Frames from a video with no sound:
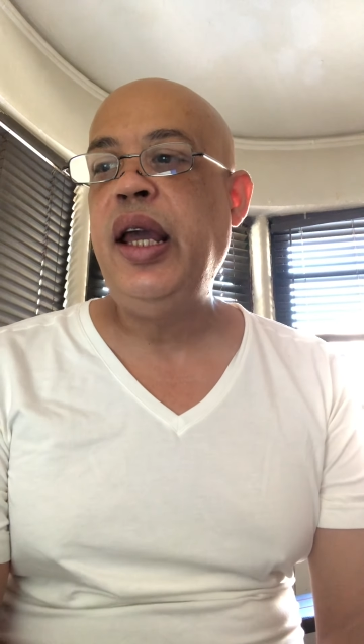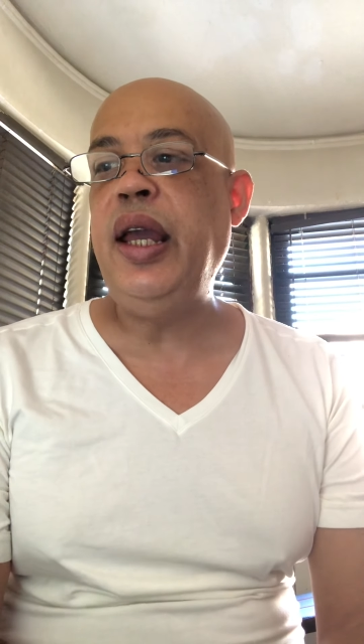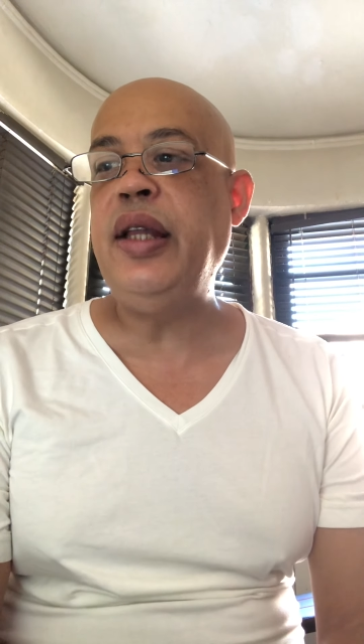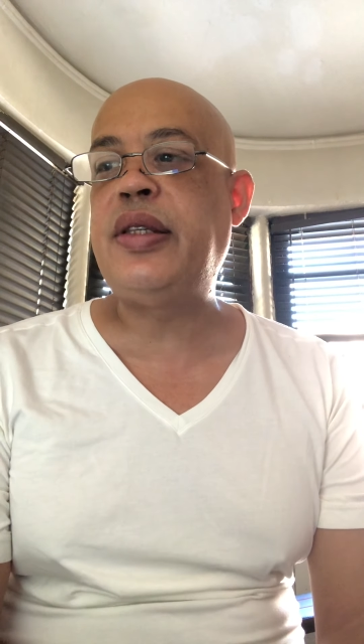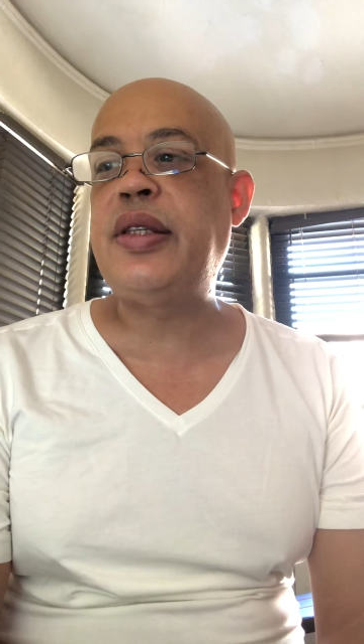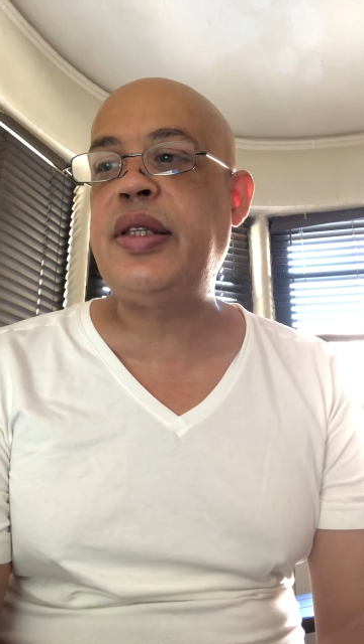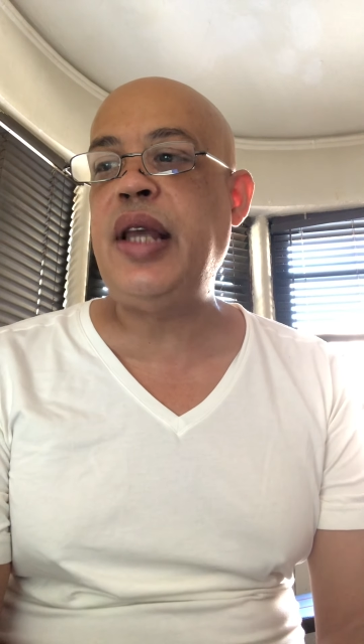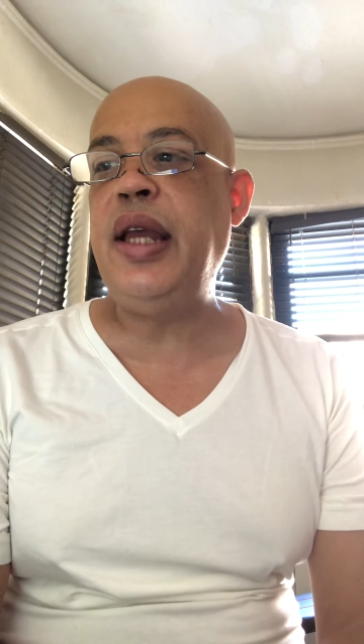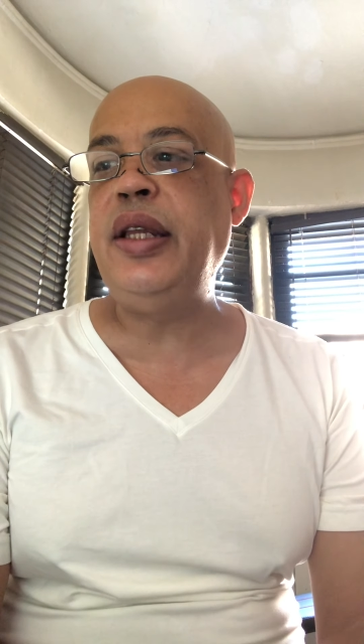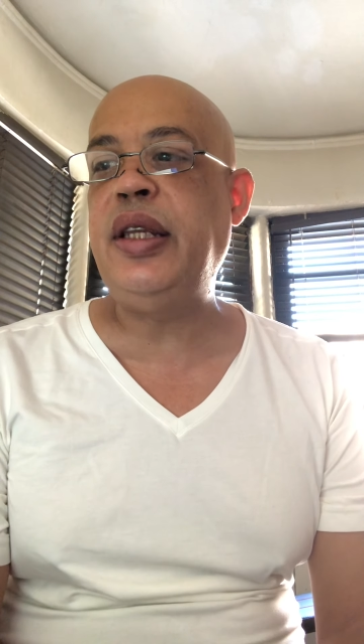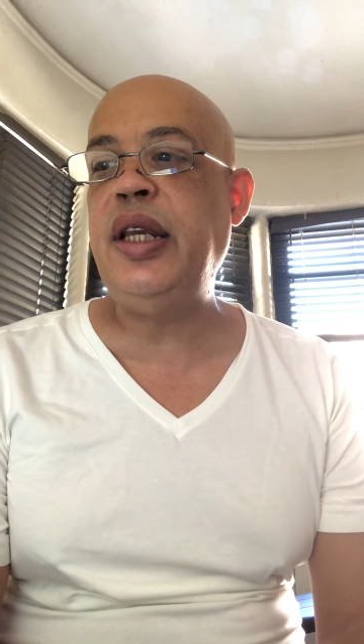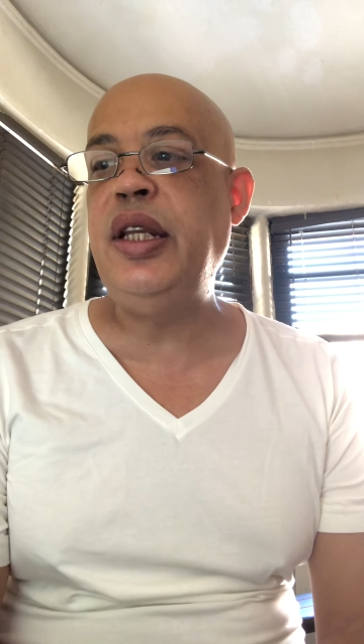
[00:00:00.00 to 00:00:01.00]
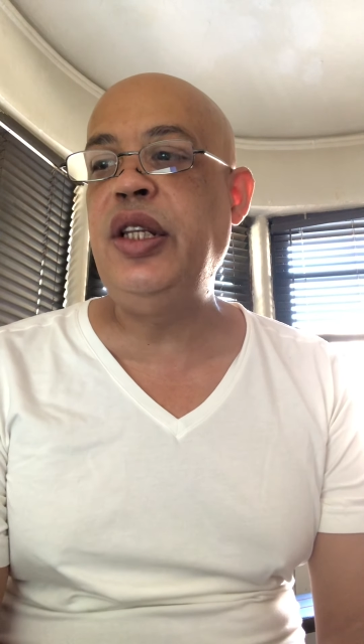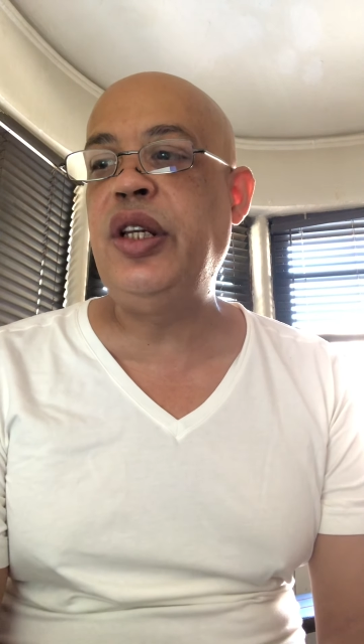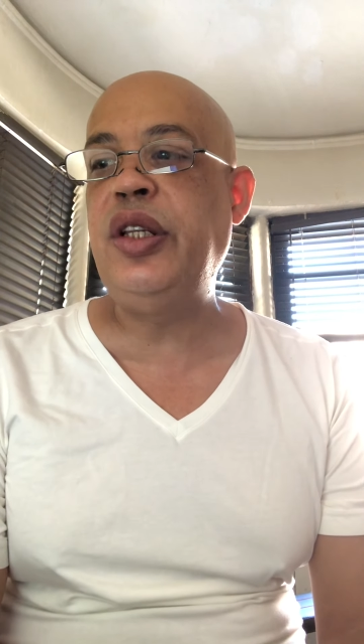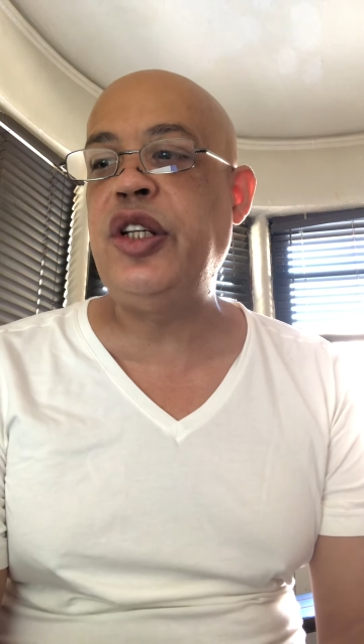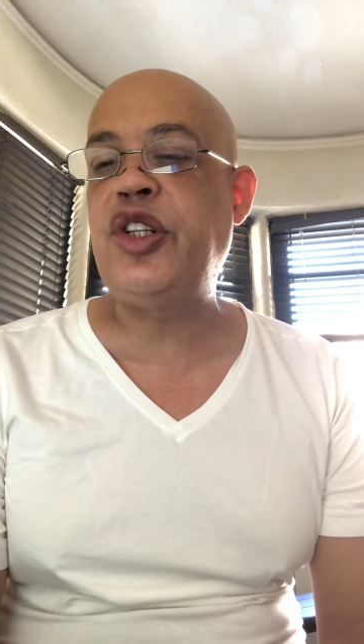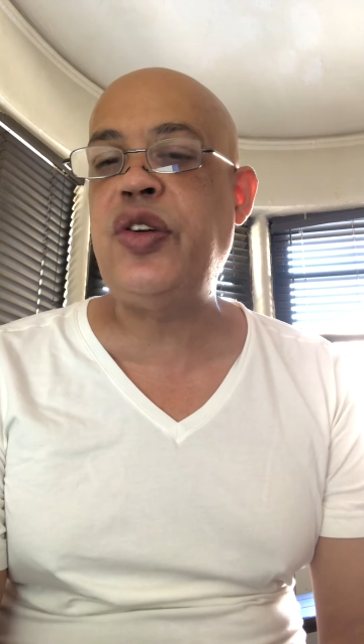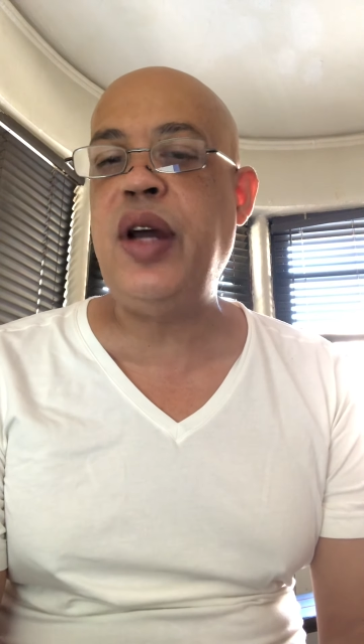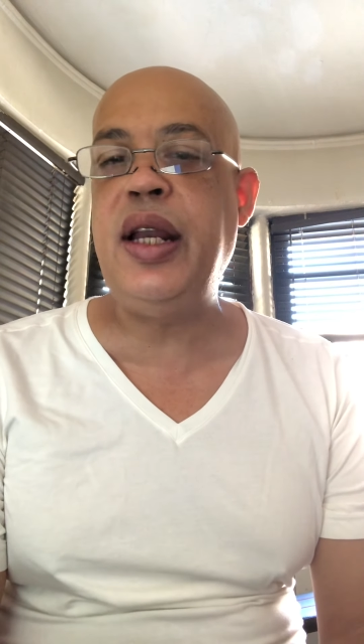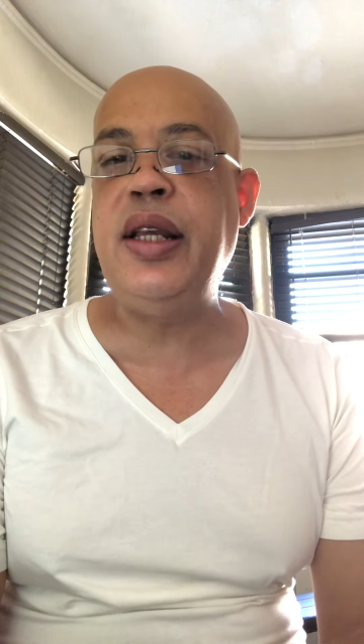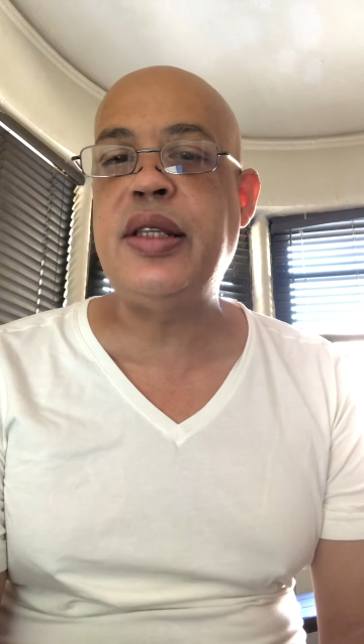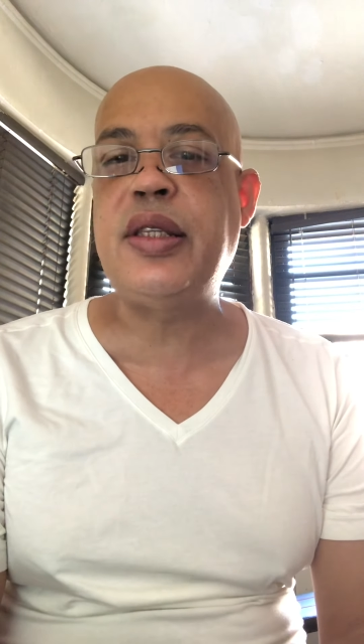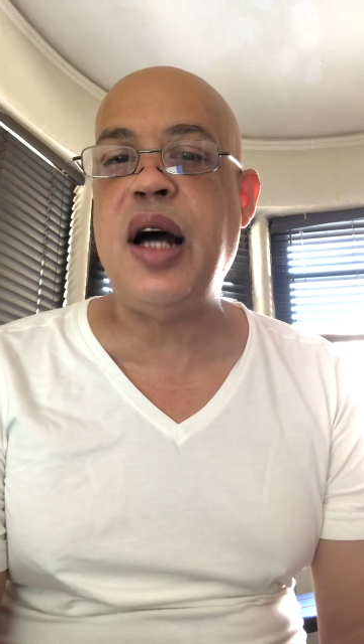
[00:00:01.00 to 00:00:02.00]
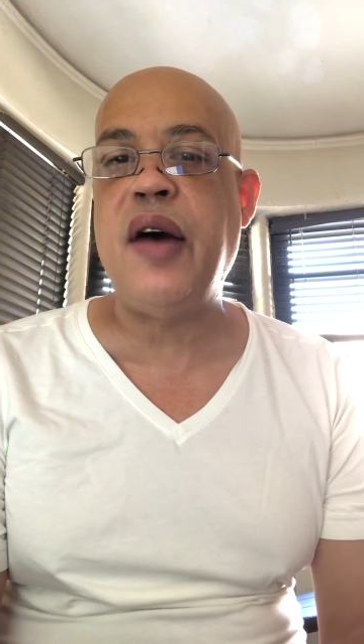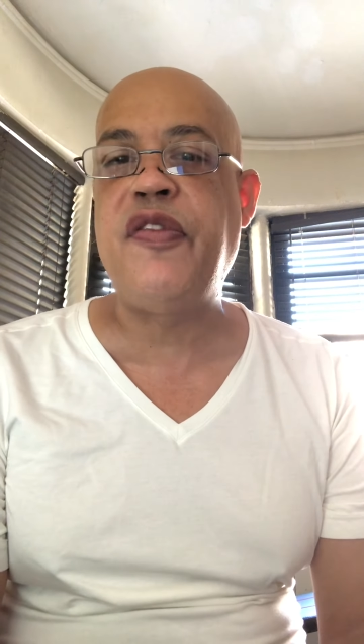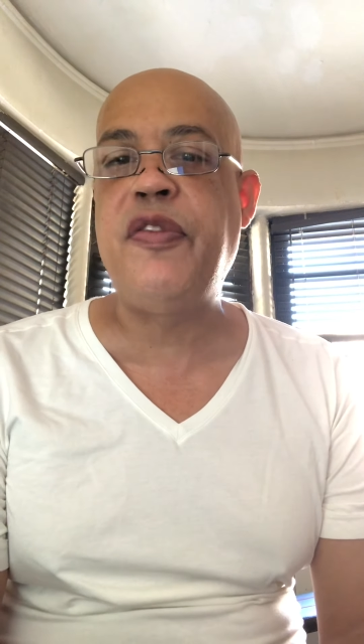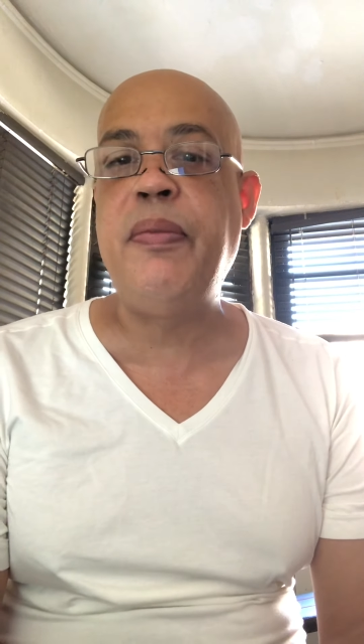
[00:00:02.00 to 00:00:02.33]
its scent into the trellis of